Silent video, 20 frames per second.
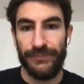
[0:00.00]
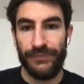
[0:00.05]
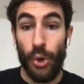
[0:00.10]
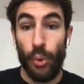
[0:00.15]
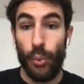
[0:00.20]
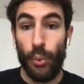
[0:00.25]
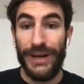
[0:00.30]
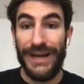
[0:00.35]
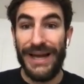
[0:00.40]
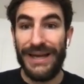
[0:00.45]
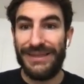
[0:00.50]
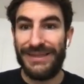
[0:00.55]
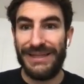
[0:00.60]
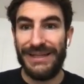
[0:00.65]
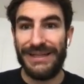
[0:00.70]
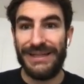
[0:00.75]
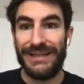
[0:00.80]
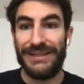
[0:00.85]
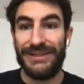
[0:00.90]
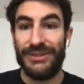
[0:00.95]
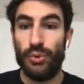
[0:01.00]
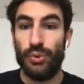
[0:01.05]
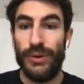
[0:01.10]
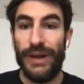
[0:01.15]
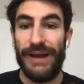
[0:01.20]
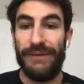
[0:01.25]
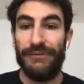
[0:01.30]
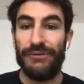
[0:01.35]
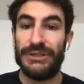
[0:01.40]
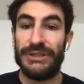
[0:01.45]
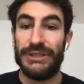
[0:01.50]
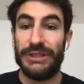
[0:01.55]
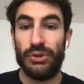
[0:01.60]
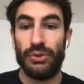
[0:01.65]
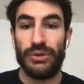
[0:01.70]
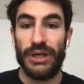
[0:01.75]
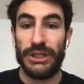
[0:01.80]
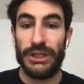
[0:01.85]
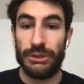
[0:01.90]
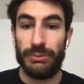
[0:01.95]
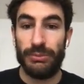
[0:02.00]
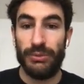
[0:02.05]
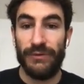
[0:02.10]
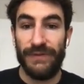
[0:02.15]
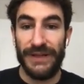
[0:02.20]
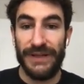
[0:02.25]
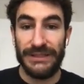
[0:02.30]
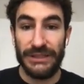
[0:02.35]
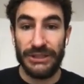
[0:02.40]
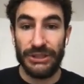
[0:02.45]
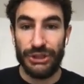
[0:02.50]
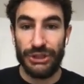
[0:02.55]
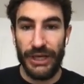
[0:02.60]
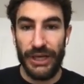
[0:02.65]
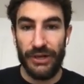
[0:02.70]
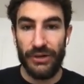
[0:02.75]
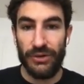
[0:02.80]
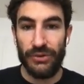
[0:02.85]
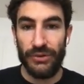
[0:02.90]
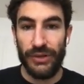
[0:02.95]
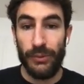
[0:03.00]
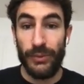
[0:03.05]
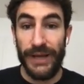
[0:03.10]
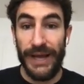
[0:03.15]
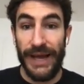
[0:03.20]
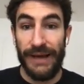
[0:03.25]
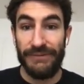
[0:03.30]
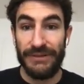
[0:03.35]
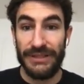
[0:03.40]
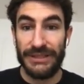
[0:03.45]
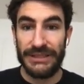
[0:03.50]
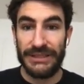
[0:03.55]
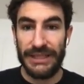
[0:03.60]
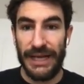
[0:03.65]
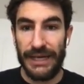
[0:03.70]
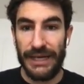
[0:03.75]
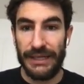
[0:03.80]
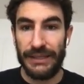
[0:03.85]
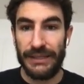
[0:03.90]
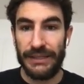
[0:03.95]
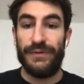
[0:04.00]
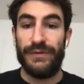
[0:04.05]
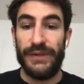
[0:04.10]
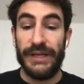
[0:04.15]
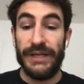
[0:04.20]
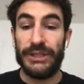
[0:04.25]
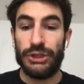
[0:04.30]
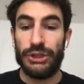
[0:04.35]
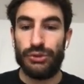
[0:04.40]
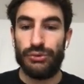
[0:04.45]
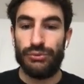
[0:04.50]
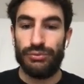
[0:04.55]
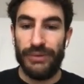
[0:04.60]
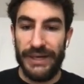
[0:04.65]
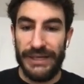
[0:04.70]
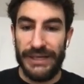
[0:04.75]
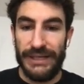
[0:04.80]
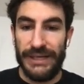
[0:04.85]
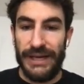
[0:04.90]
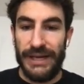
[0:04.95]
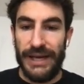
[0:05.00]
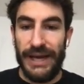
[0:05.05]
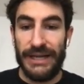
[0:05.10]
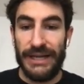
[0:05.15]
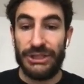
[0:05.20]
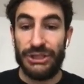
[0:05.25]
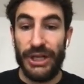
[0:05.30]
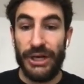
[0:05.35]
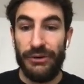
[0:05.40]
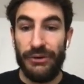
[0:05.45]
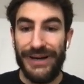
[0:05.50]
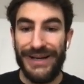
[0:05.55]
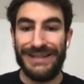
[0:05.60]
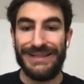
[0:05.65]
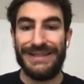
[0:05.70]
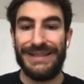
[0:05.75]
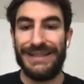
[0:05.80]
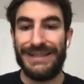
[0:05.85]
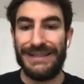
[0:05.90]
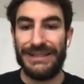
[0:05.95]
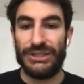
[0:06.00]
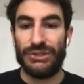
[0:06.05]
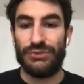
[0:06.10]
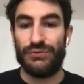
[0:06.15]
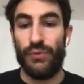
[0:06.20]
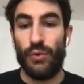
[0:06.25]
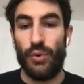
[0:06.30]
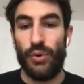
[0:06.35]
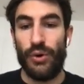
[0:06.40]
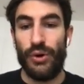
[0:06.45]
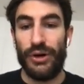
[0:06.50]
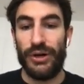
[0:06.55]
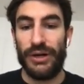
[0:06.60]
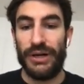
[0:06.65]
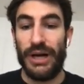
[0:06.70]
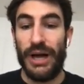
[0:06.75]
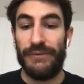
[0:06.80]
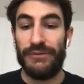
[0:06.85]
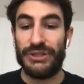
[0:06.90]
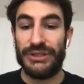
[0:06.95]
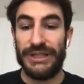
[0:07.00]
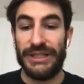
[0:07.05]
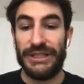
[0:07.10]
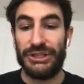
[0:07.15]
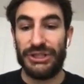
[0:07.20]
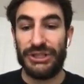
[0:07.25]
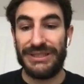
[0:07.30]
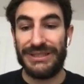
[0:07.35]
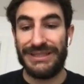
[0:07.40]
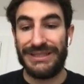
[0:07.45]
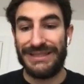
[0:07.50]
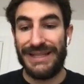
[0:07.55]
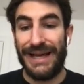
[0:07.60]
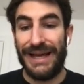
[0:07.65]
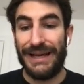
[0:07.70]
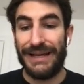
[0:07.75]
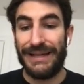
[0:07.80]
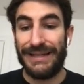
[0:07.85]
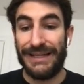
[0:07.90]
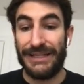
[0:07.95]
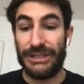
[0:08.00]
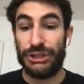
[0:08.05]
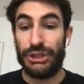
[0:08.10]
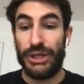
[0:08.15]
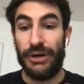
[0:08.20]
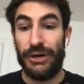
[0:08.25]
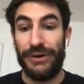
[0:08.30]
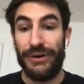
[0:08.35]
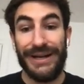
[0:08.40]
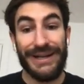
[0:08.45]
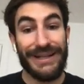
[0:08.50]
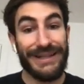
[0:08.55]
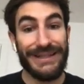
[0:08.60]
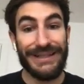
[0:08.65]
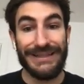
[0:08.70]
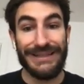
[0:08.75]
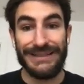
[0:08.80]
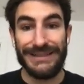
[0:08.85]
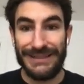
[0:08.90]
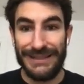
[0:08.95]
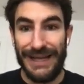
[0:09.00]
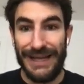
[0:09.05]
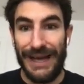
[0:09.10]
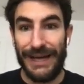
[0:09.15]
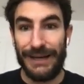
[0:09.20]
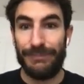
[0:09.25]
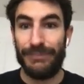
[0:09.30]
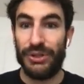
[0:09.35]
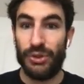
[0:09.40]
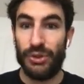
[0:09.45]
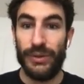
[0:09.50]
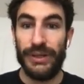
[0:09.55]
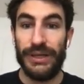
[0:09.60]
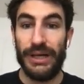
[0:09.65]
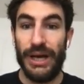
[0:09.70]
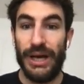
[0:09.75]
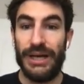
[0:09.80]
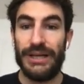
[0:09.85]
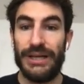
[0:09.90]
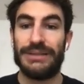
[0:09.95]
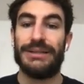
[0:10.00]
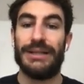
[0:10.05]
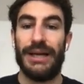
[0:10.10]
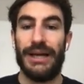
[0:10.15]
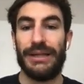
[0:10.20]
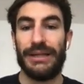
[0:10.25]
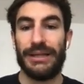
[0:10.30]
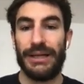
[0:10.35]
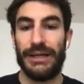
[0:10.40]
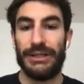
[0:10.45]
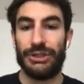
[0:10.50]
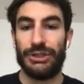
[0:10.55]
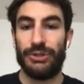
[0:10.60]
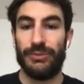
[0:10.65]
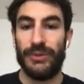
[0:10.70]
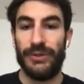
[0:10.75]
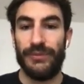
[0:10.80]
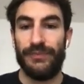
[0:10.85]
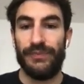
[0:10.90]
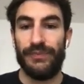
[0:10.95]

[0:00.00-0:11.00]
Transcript: We add Thena to every single customer-facing channel that we have in Slack. Thena is great at generating tickets for conversations that get generated in Slack between us and the customer.